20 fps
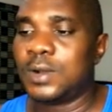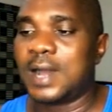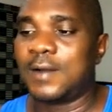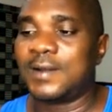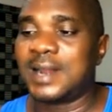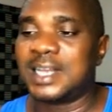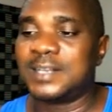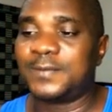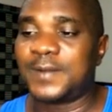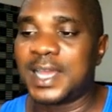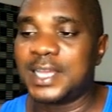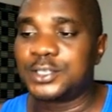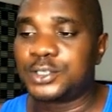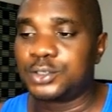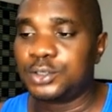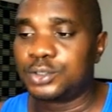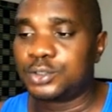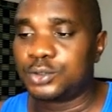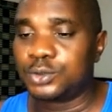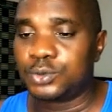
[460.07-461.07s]
I will advise
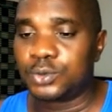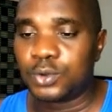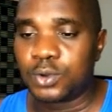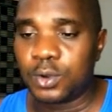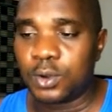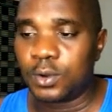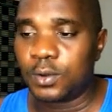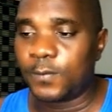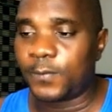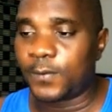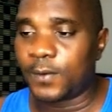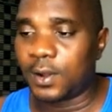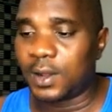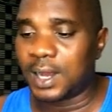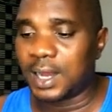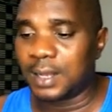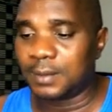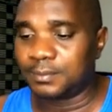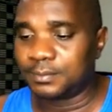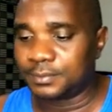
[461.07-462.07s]
you to go
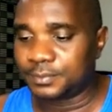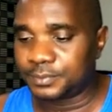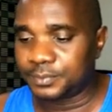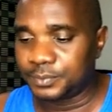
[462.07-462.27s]
for